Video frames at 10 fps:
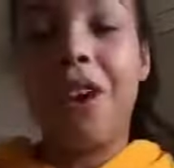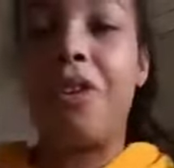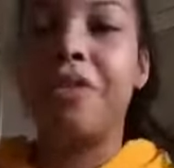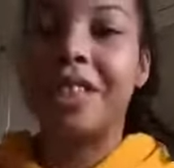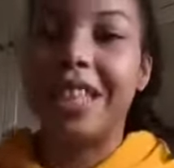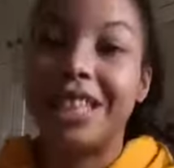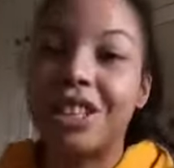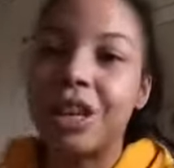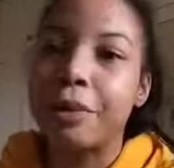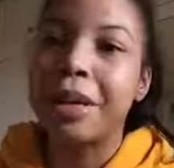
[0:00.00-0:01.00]
obviously it's
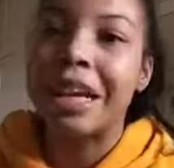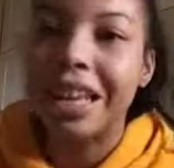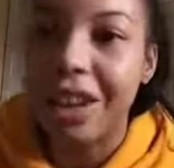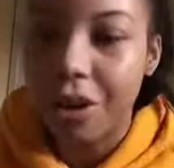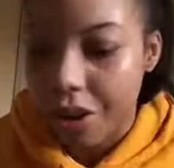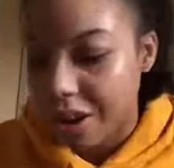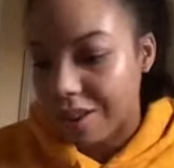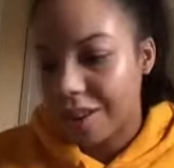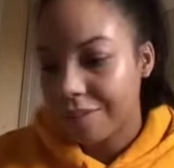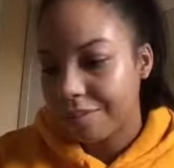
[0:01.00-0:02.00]
going to be a yellow
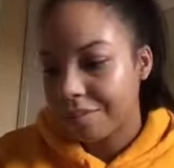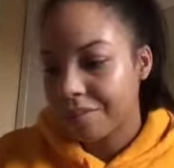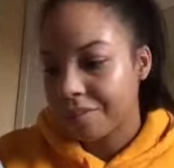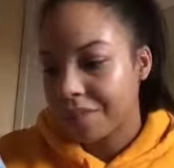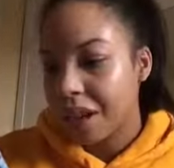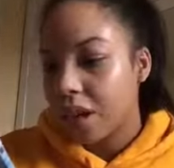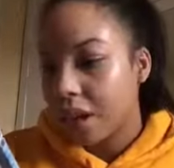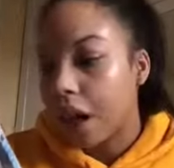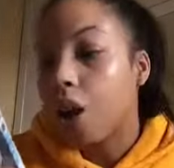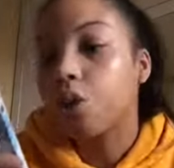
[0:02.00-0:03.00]
colour
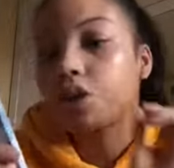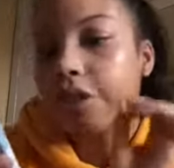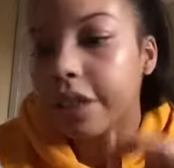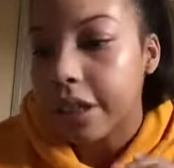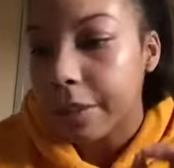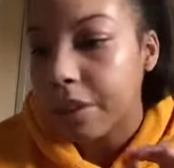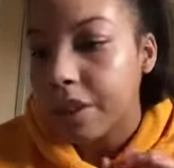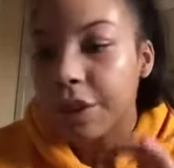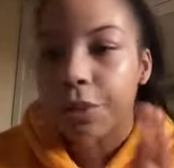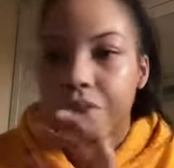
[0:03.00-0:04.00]
yeah oh sorry let me
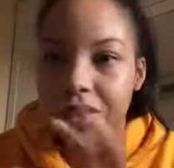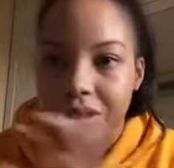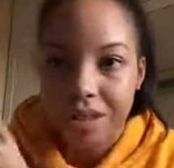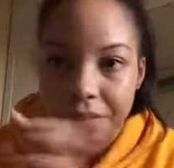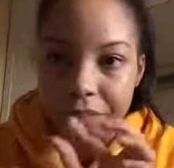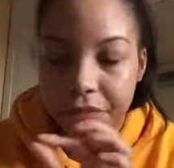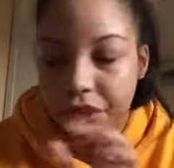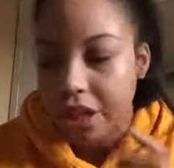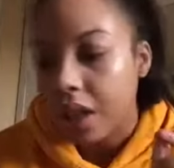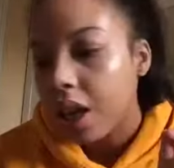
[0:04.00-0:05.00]
tell you what the
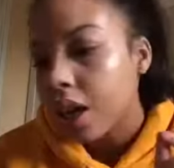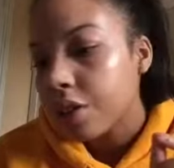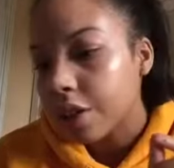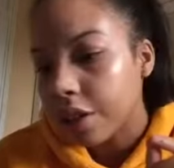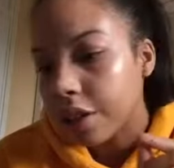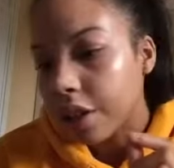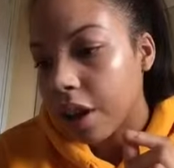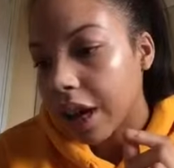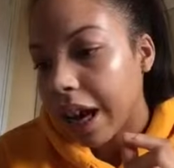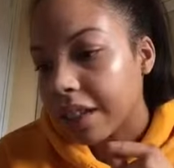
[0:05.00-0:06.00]
thing so
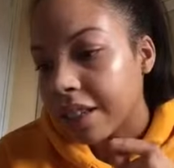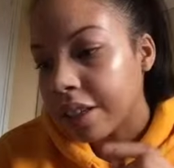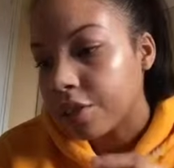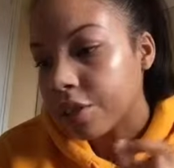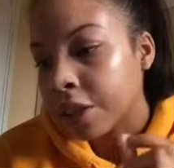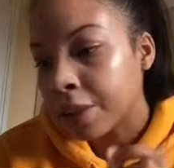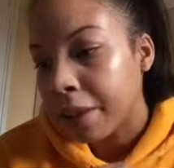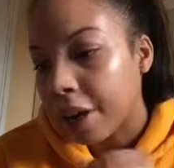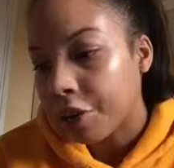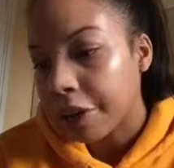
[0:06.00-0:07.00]
Either Angels is
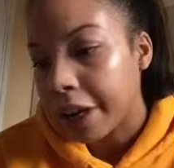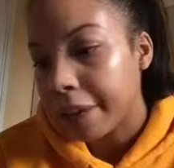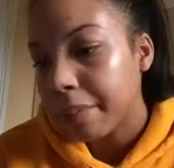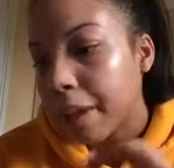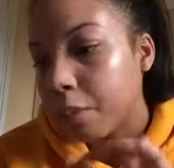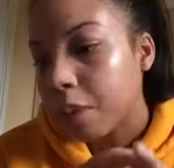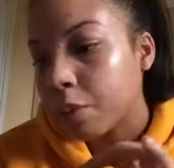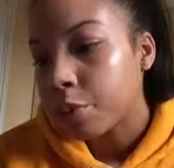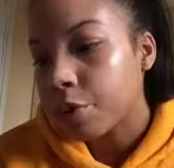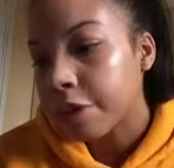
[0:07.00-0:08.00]
matte cream. My
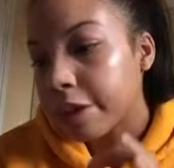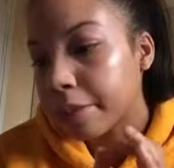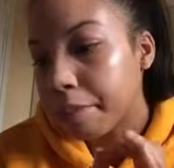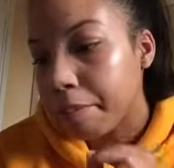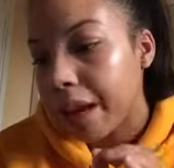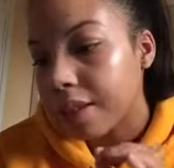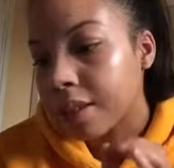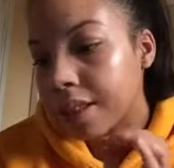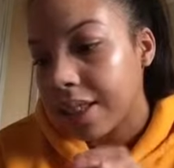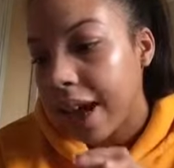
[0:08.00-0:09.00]
Mum Orange
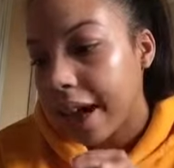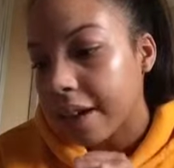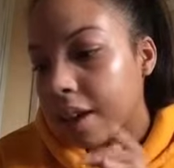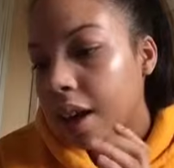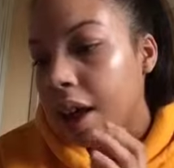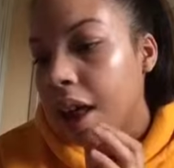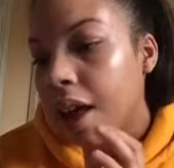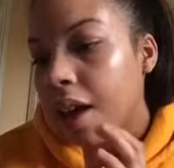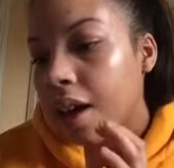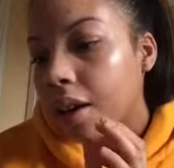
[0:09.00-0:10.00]
matte tan.
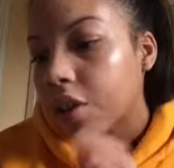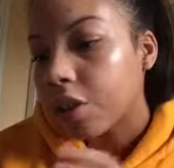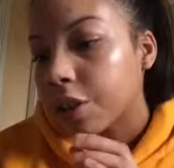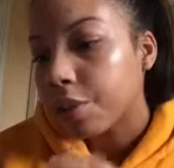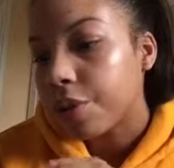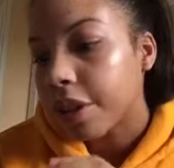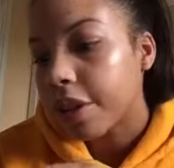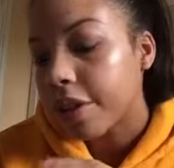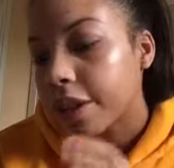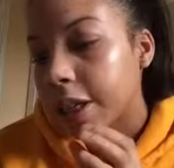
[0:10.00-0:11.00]
Girls Supporting
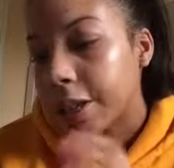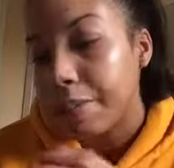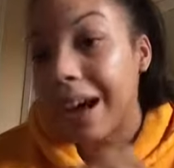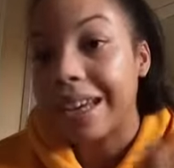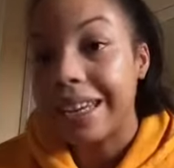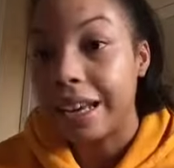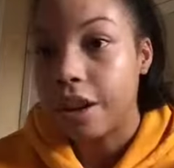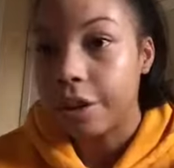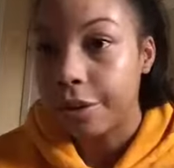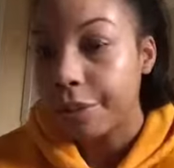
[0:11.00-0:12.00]
Girls is matte
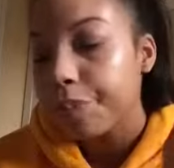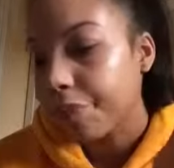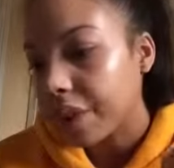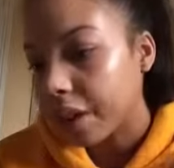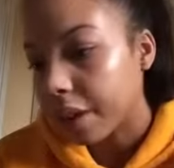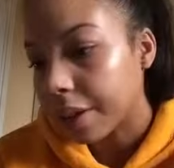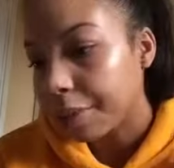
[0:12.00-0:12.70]
yellow. Yeah.